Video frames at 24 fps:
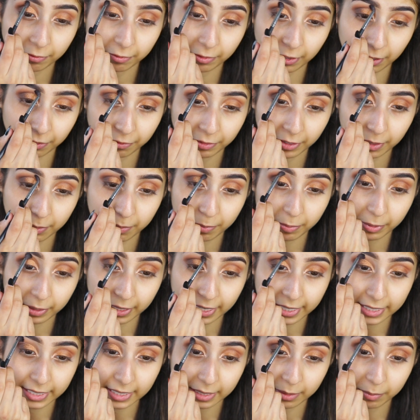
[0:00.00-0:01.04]
fluffy
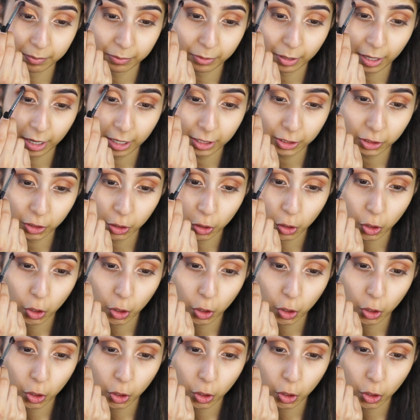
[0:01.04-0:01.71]
blending brush